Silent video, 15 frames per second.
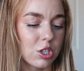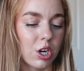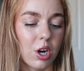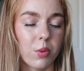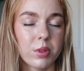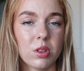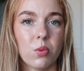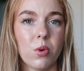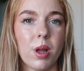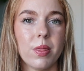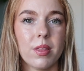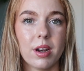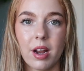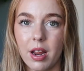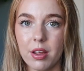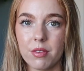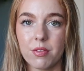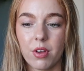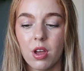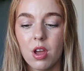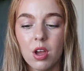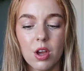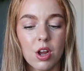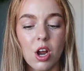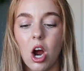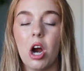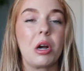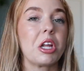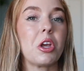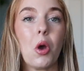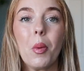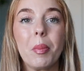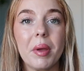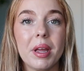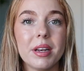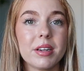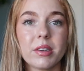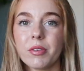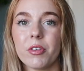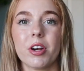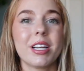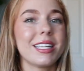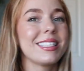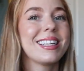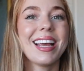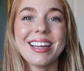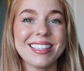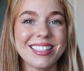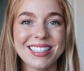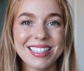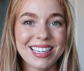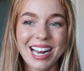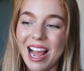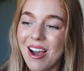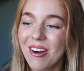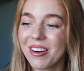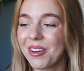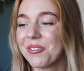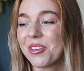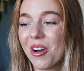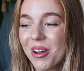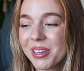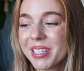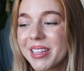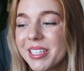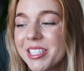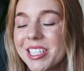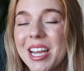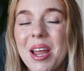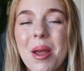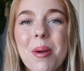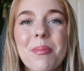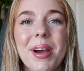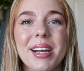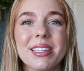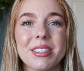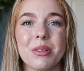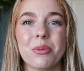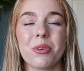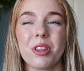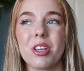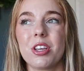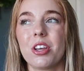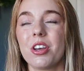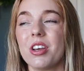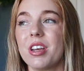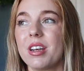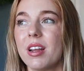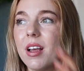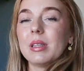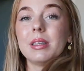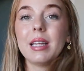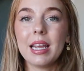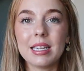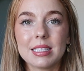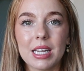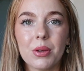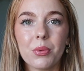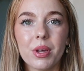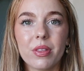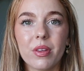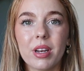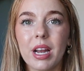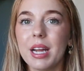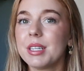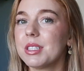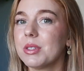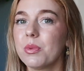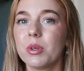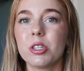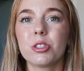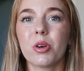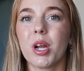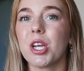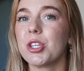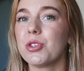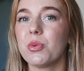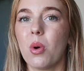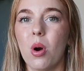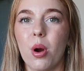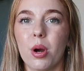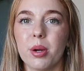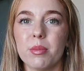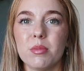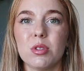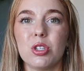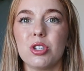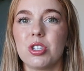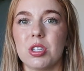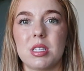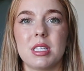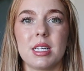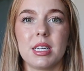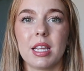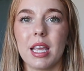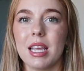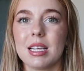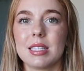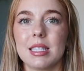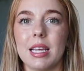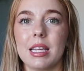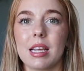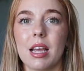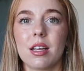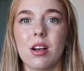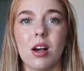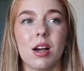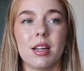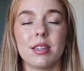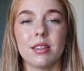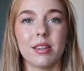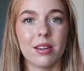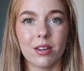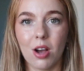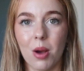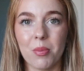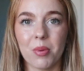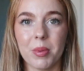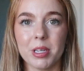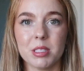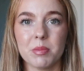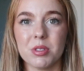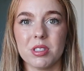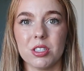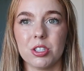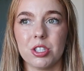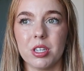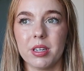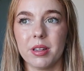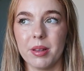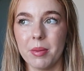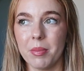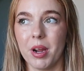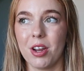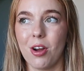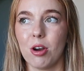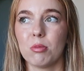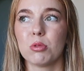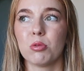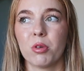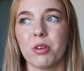start with the one that I've already opened. I've already tested it out. I've gone to the gym. I did a really good leg day with it. I didn't want to try and do arms just in case like I got in a compromised position and then my arms